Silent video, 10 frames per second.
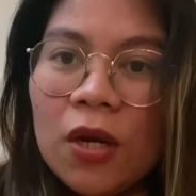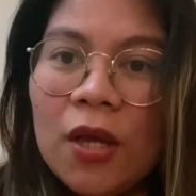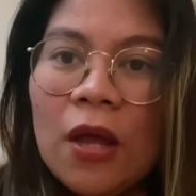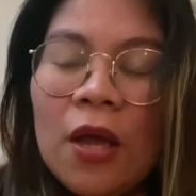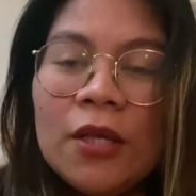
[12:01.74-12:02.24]

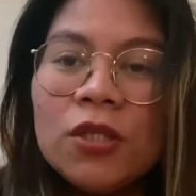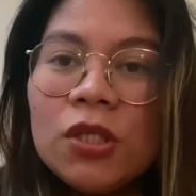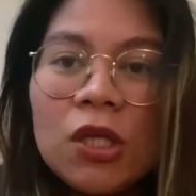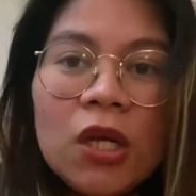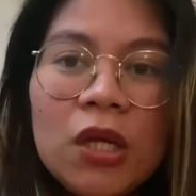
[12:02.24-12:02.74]
it.
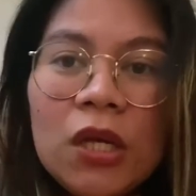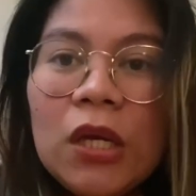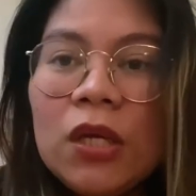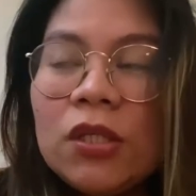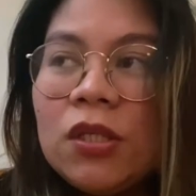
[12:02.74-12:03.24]

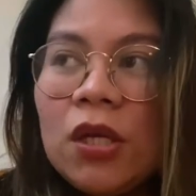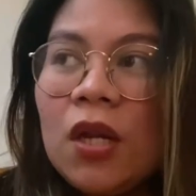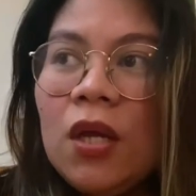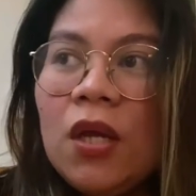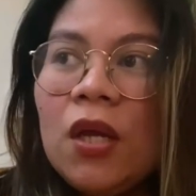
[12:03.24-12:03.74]
Study
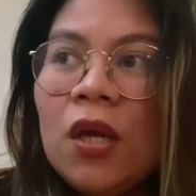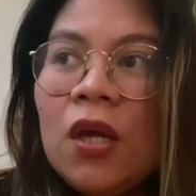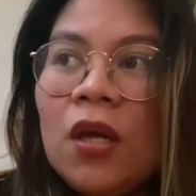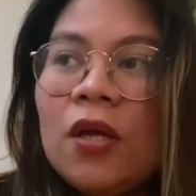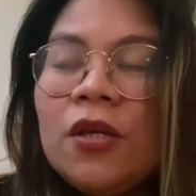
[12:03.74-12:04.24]

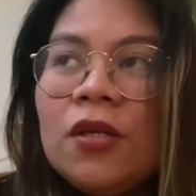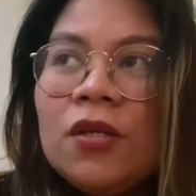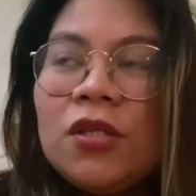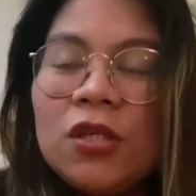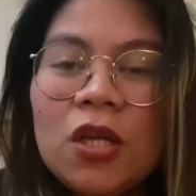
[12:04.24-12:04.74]

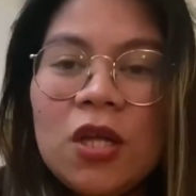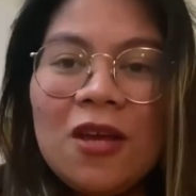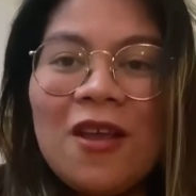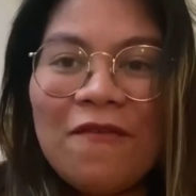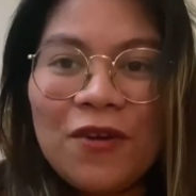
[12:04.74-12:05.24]
it
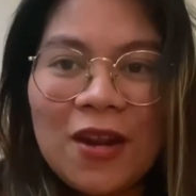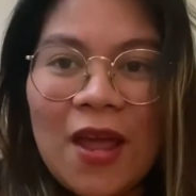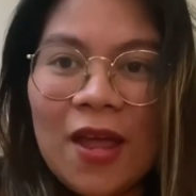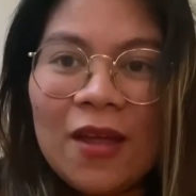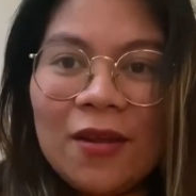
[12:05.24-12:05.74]
every
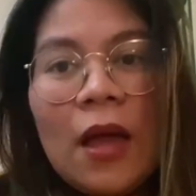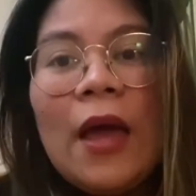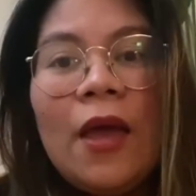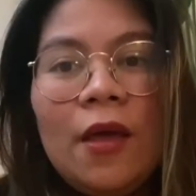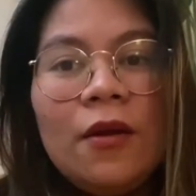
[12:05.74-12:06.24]
day,
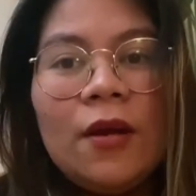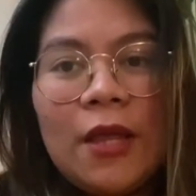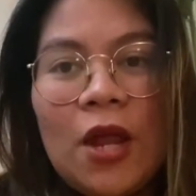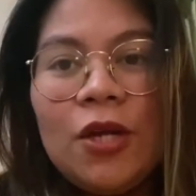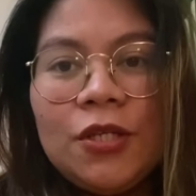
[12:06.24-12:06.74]
and I
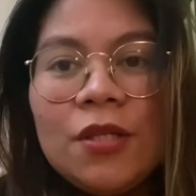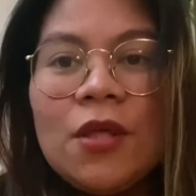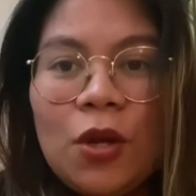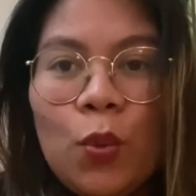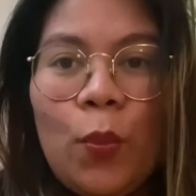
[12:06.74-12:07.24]
guarantee
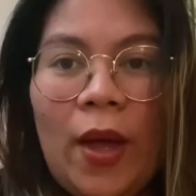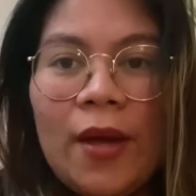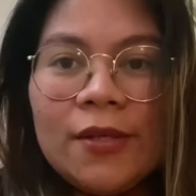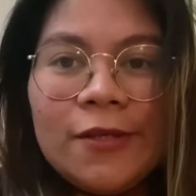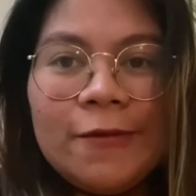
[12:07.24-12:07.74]
that you will
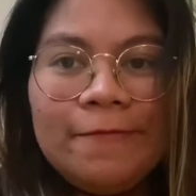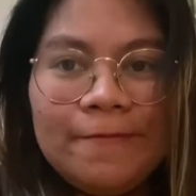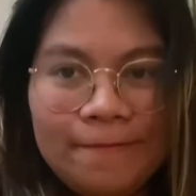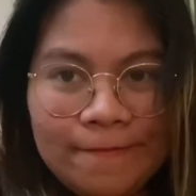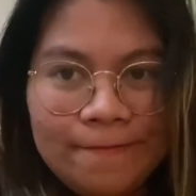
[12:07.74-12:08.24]
pass.
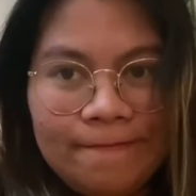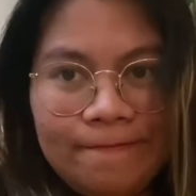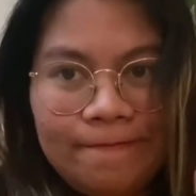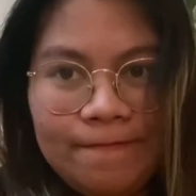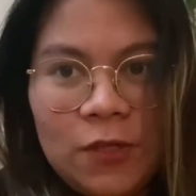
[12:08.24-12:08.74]

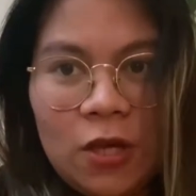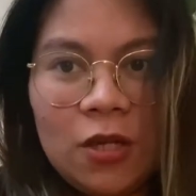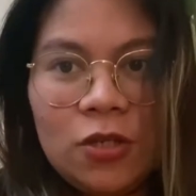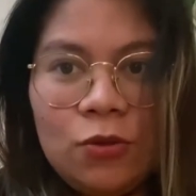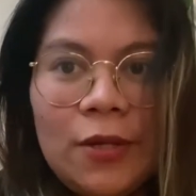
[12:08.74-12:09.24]
You
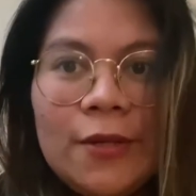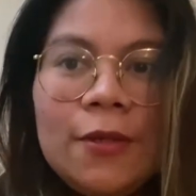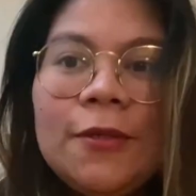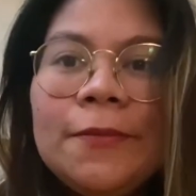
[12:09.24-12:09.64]
can do it.